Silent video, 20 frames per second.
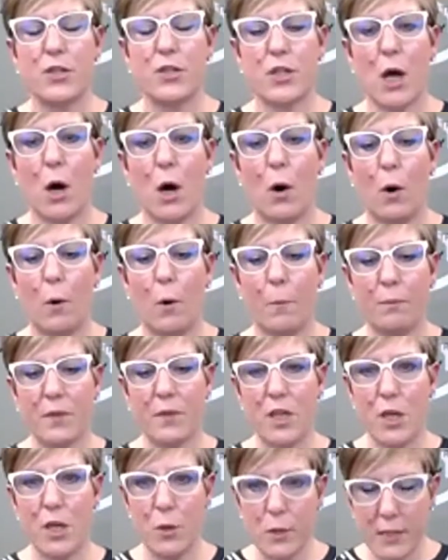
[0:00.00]
So
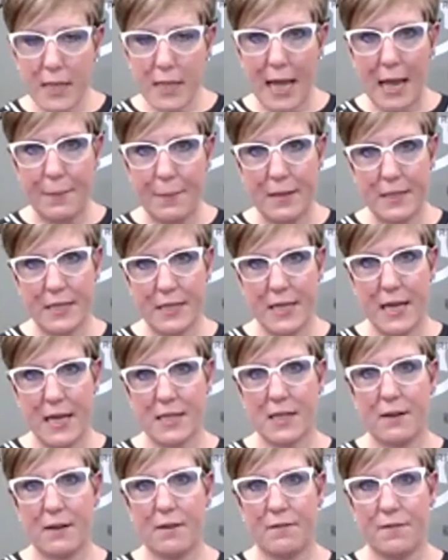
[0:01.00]
use the
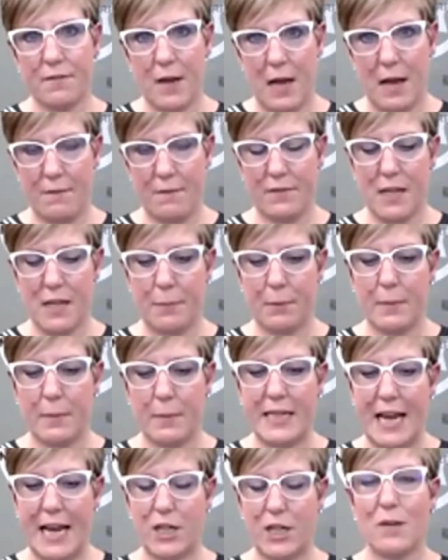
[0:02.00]
ABCS of, of
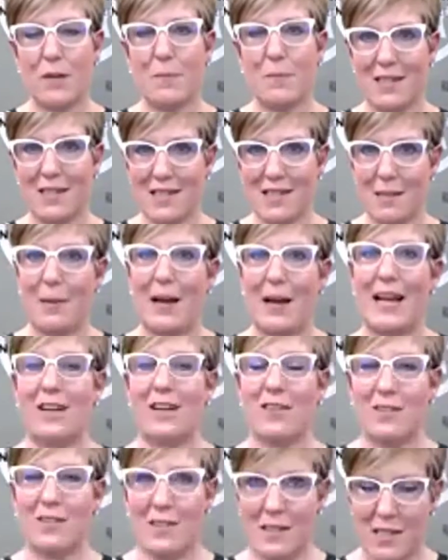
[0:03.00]
supplementation, but it's the
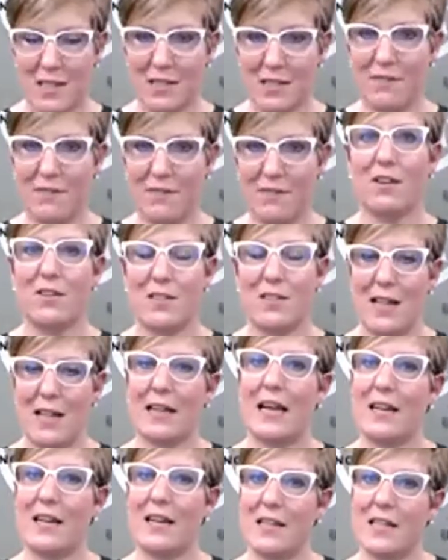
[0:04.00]
binders and it's the fillers
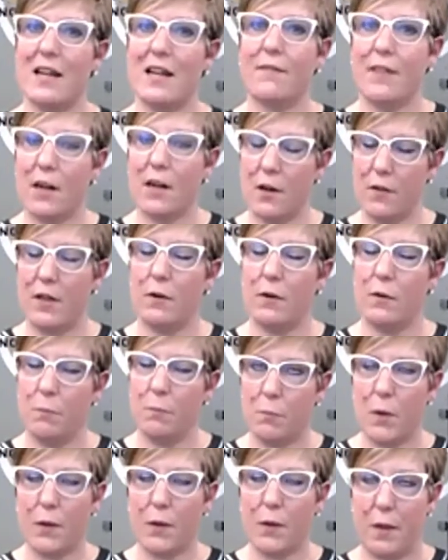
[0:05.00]
and that kind of stuff that are the
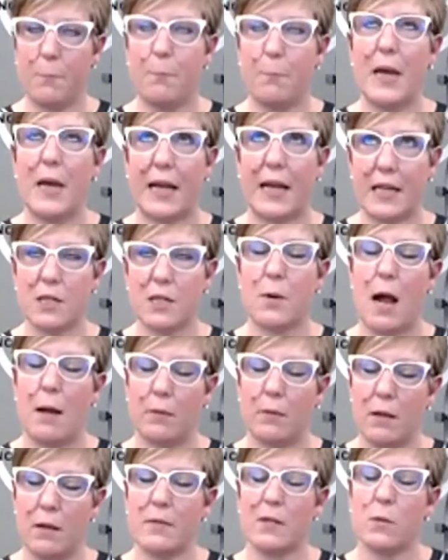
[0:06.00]
the biggest
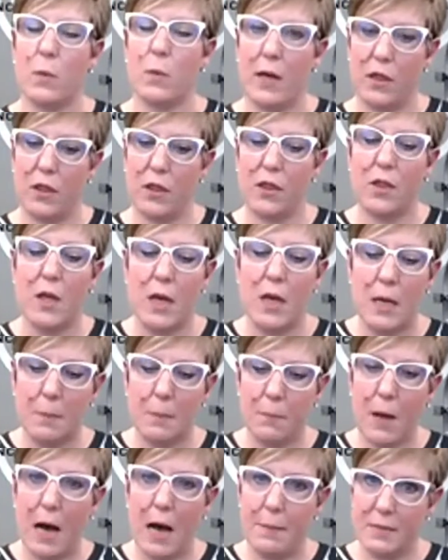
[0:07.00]
problems with
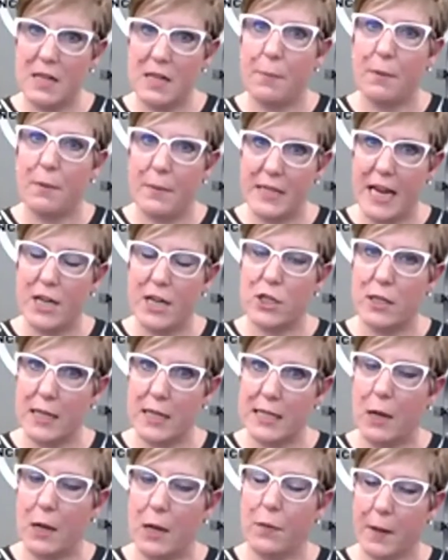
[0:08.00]
um, supplementation
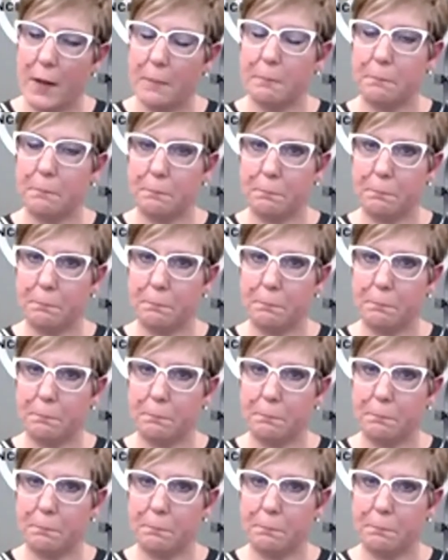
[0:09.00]
that's out there.